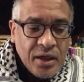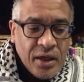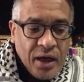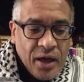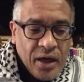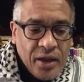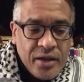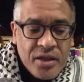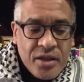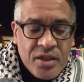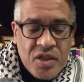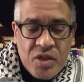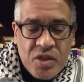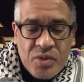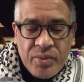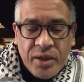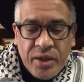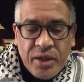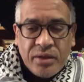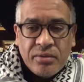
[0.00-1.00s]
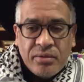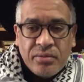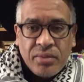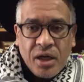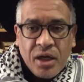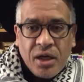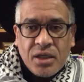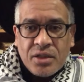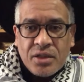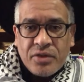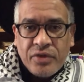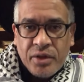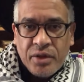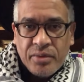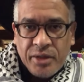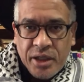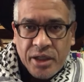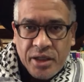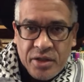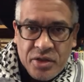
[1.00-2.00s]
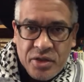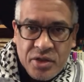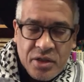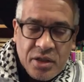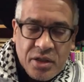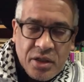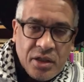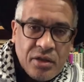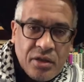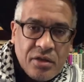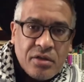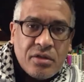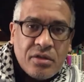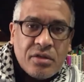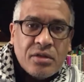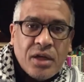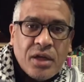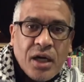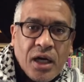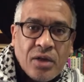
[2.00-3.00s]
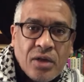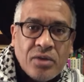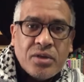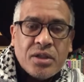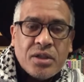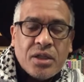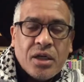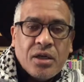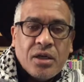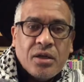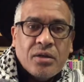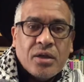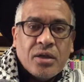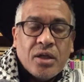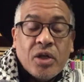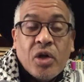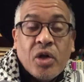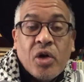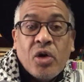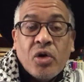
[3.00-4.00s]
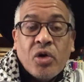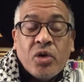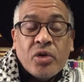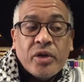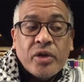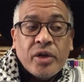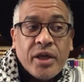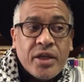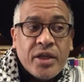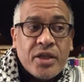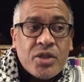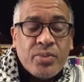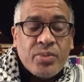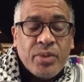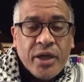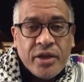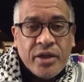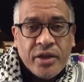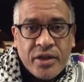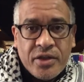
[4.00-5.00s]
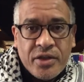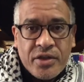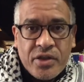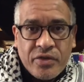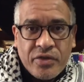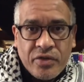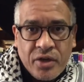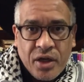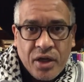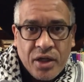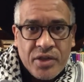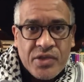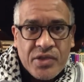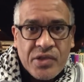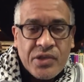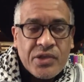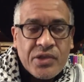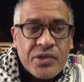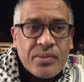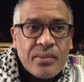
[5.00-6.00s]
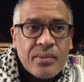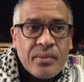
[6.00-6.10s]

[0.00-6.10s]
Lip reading: And this has been part of human history throughout our long experience of crisis.